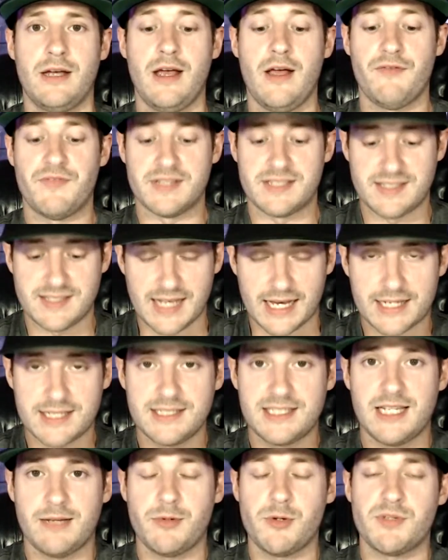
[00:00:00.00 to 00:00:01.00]
the second
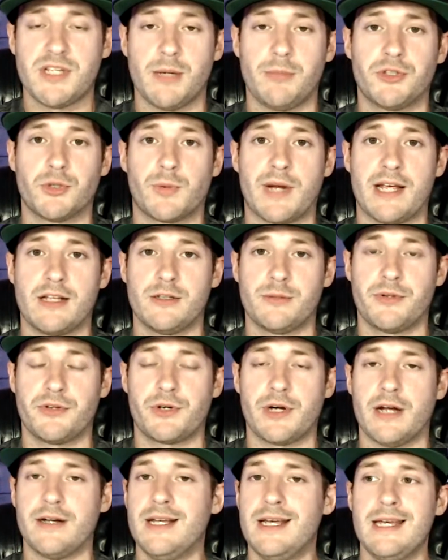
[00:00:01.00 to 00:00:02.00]
Timmy was able to wrangle him to the
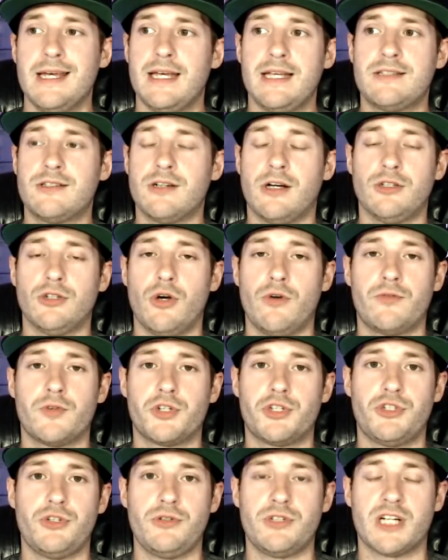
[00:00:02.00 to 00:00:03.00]
ground, it's all over
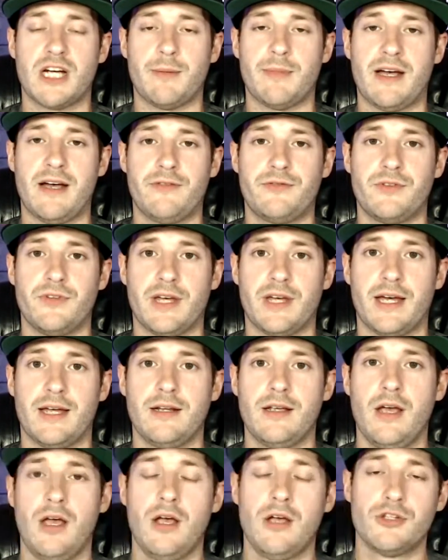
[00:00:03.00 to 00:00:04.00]
soon time after that.
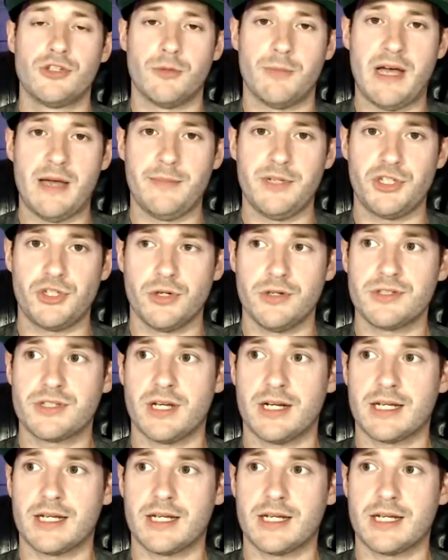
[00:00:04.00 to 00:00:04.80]
So Matt Mitrione's got a